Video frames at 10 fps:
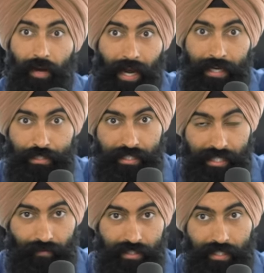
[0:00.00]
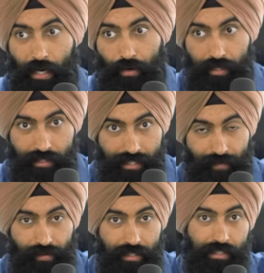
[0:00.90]
a high-interest savings account in your
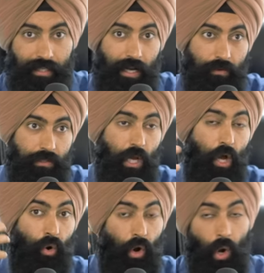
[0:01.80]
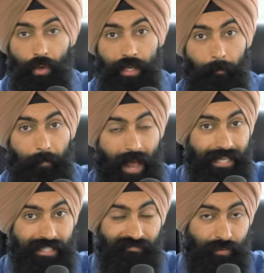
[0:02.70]
savings account, or owning a
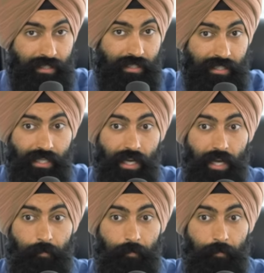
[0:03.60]
passive business.